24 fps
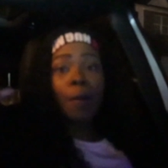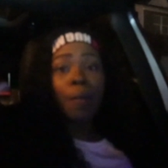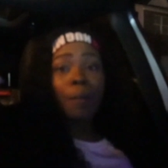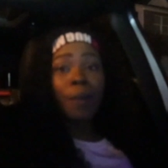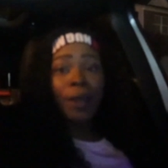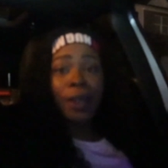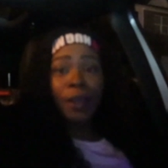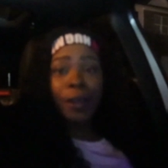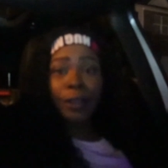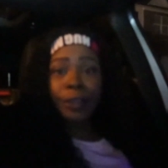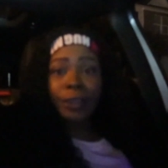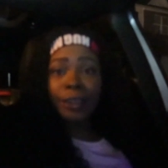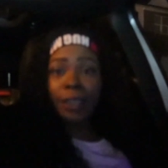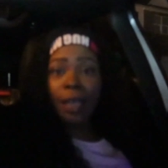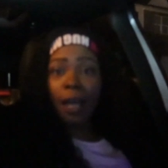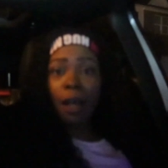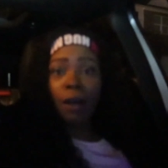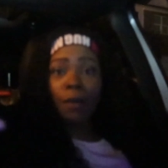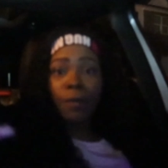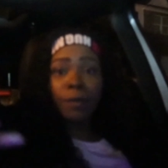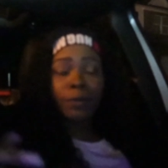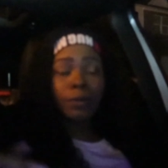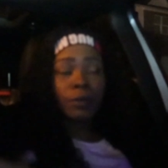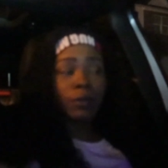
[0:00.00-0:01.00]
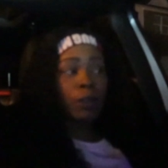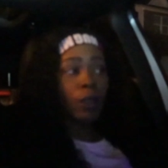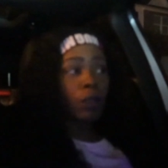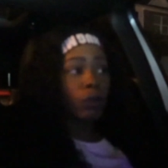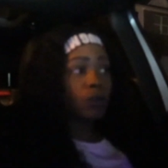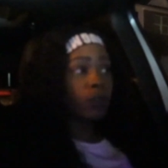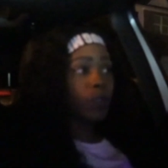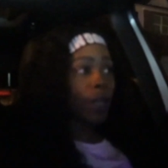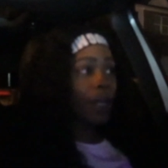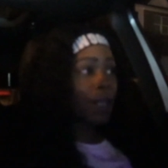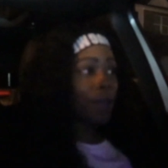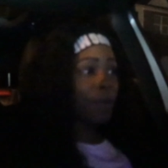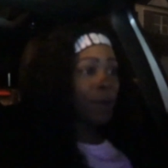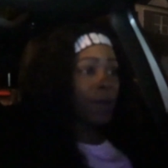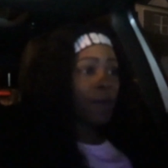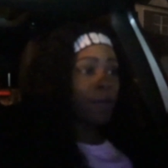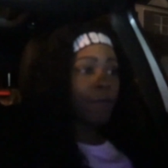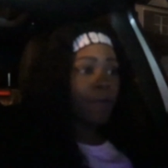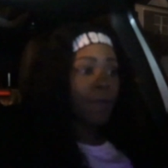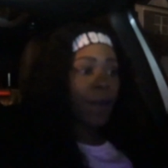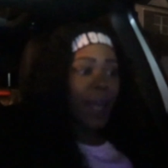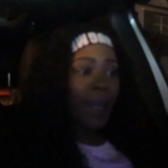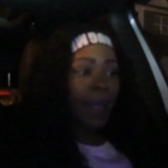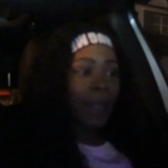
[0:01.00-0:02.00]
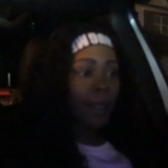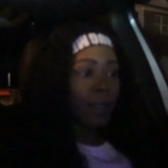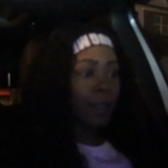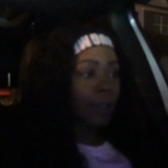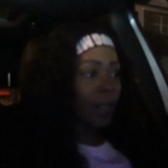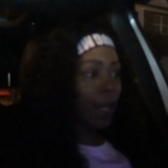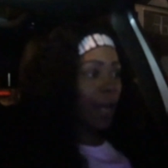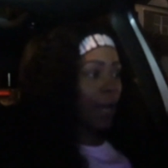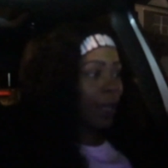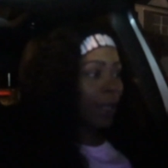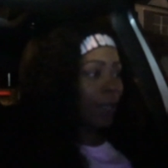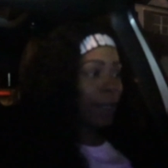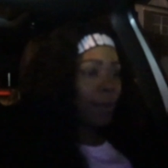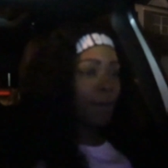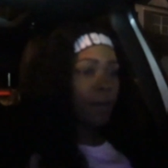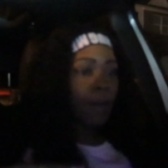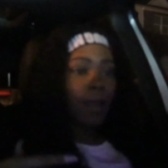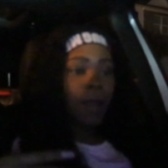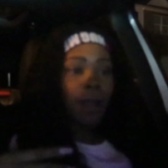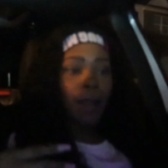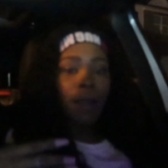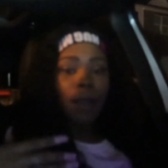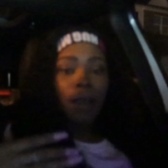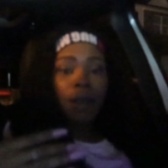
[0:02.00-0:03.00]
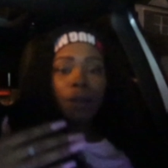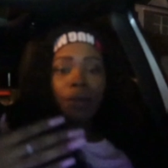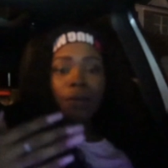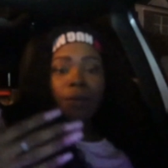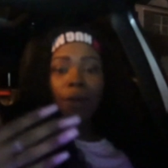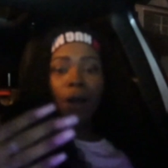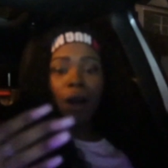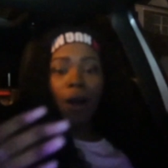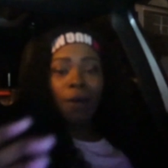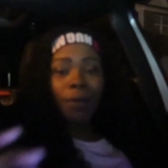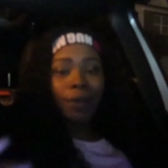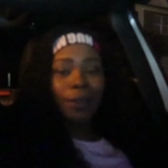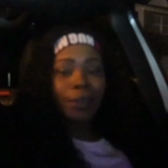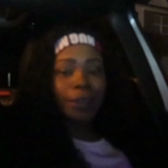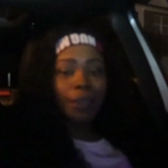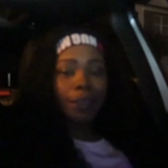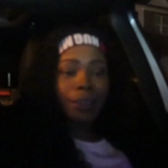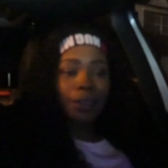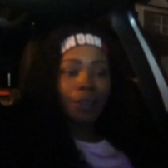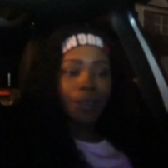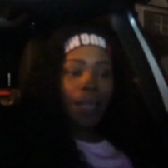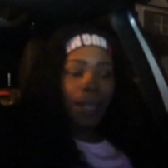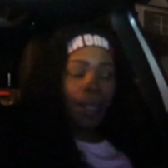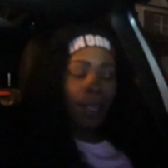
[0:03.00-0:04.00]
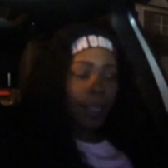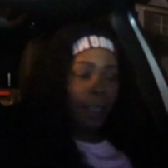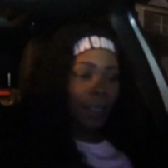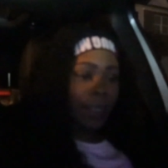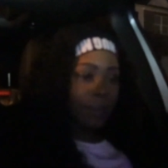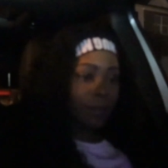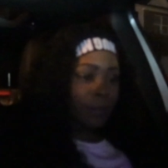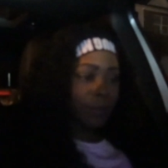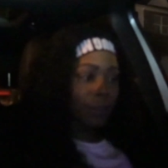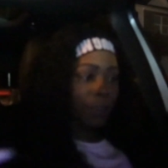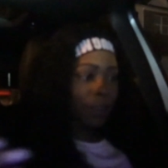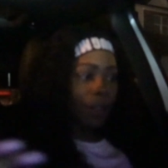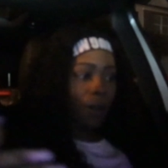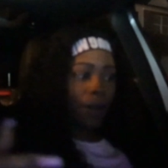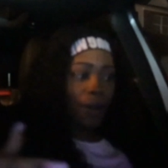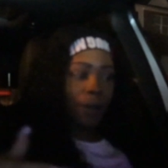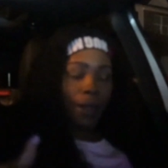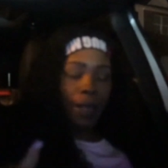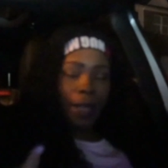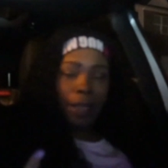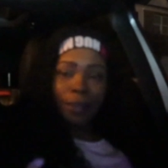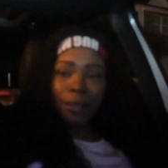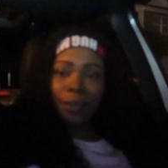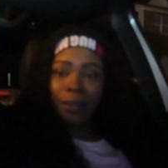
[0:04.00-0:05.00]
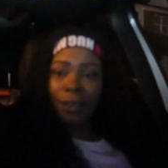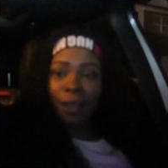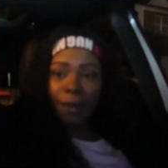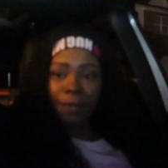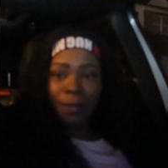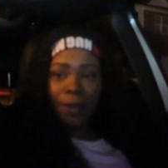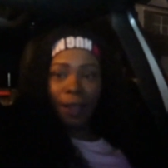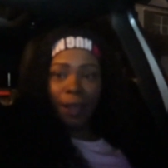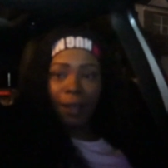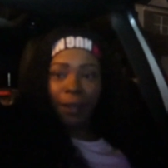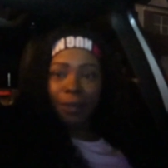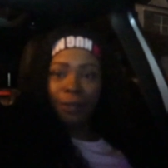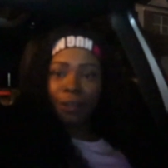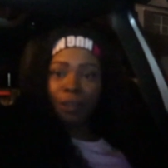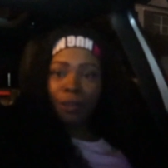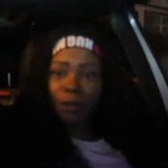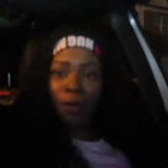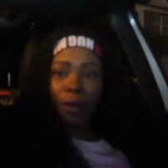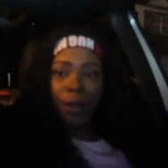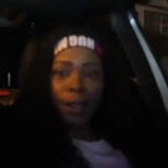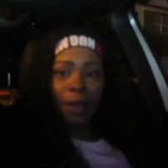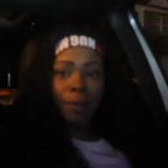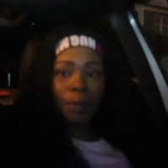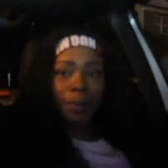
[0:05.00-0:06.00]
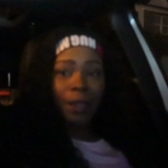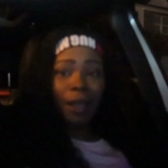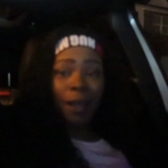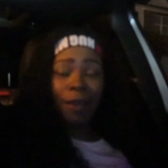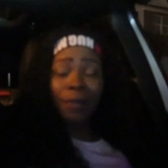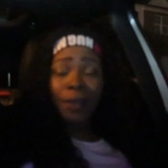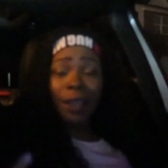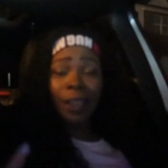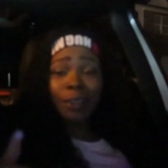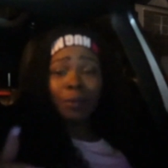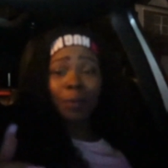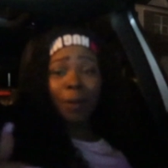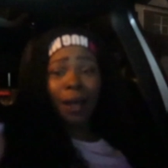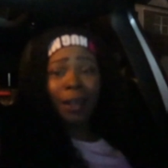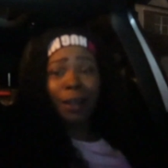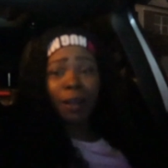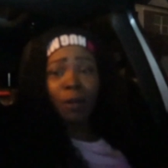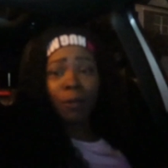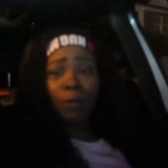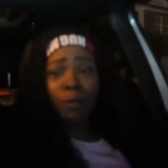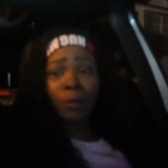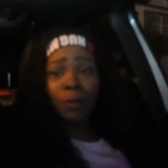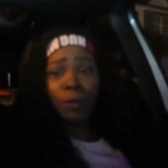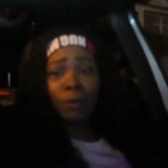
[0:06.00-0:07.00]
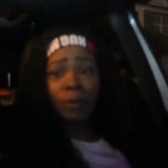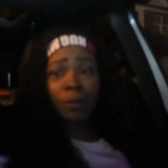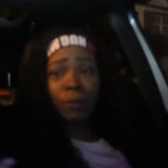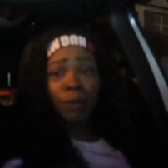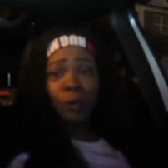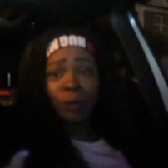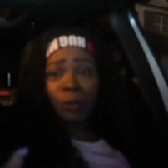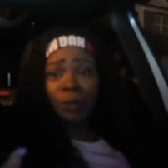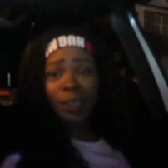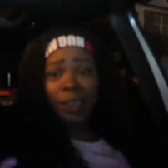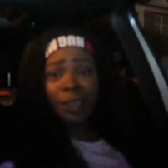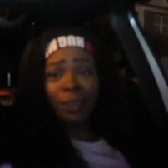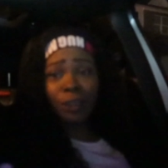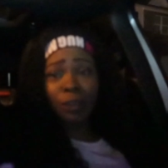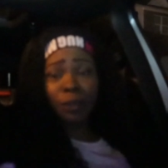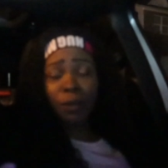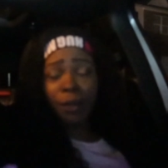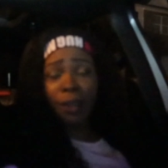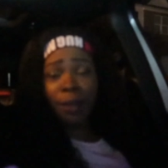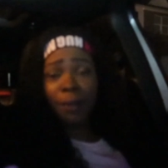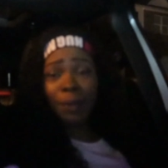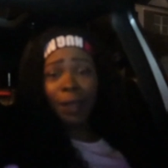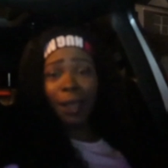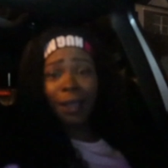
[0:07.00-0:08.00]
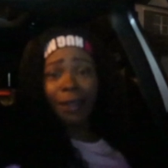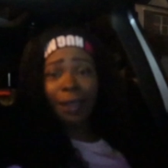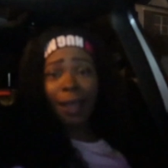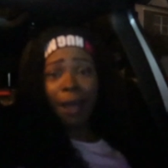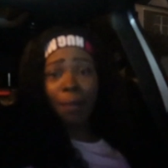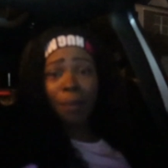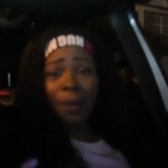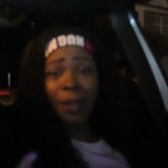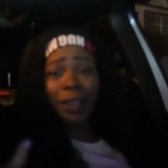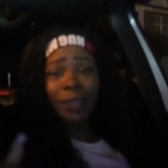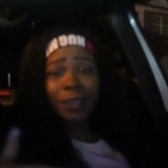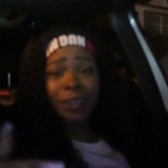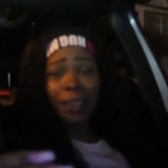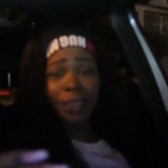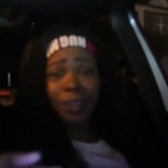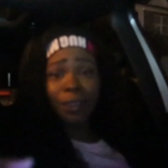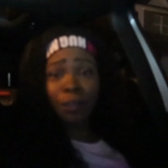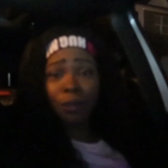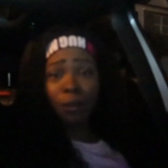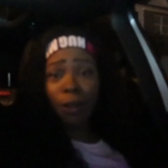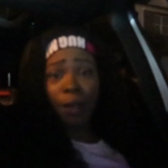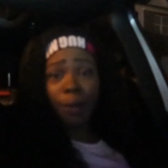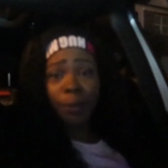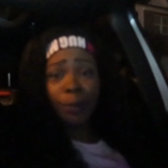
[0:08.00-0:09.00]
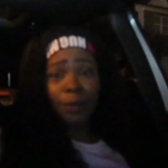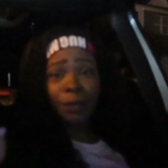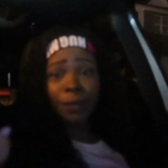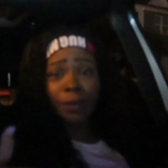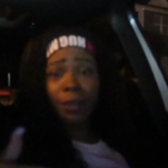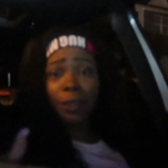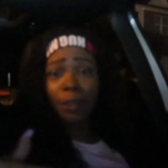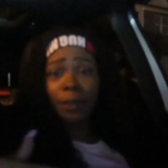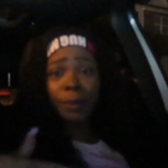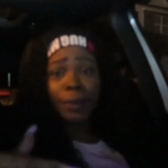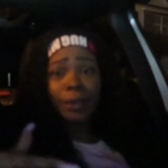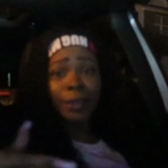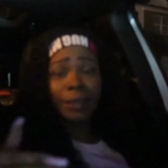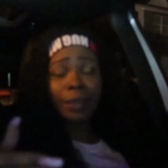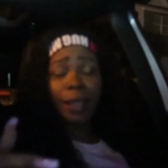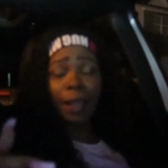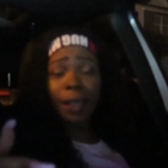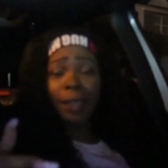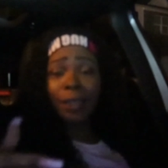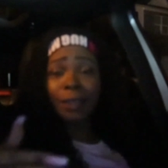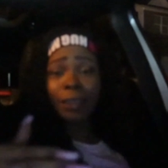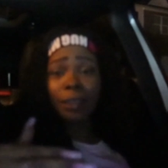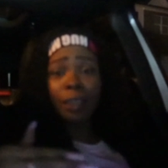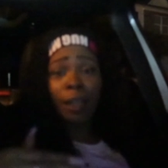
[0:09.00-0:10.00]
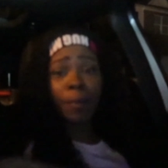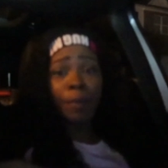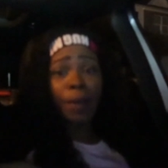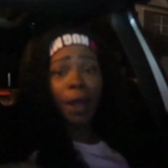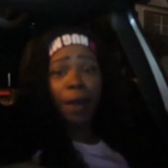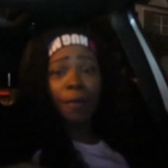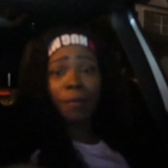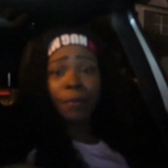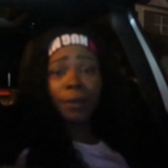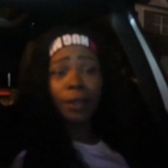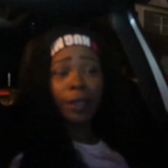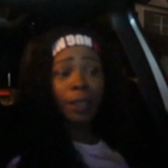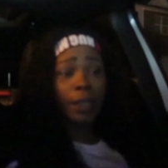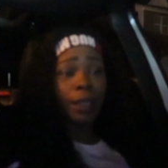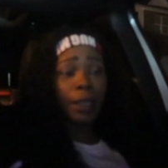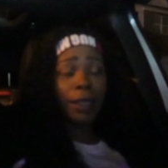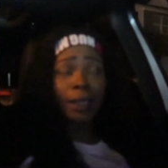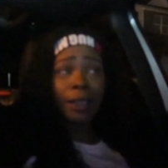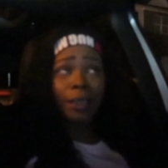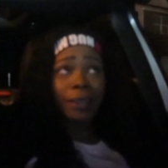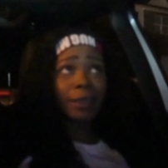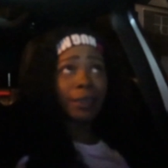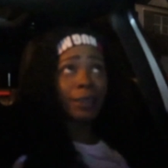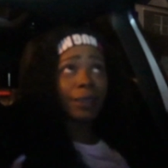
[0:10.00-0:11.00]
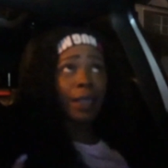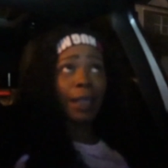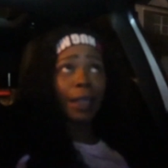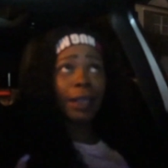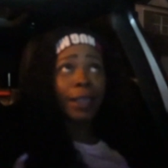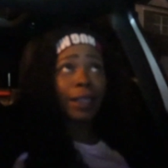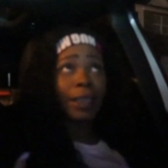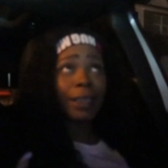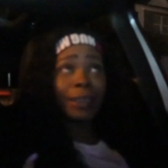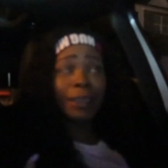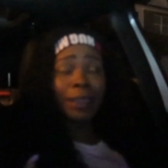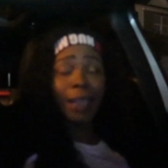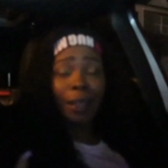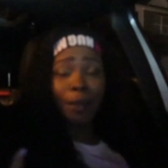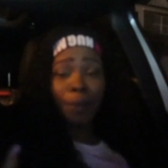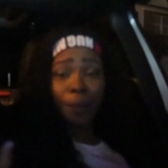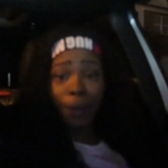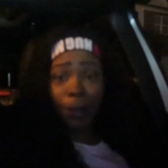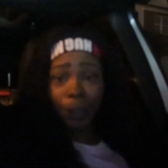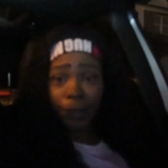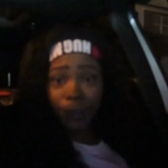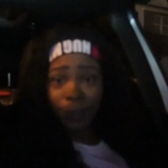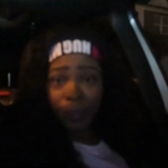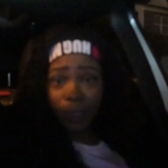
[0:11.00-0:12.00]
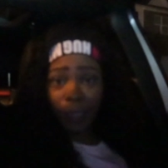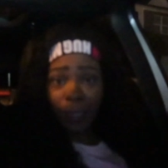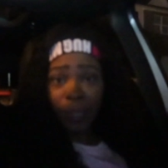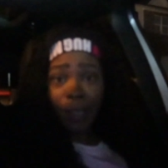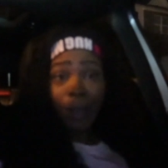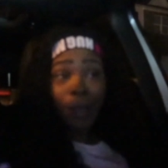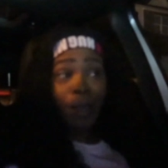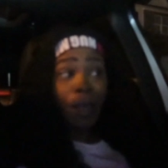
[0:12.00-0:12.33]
Be yourself. Don't try to be fake, like all these aesthetics and all that stuff that Instagram love. That's why I don't use Instagram like that, because Instagram is full of them aesthetics and I'm not really an aesthetic-y type person.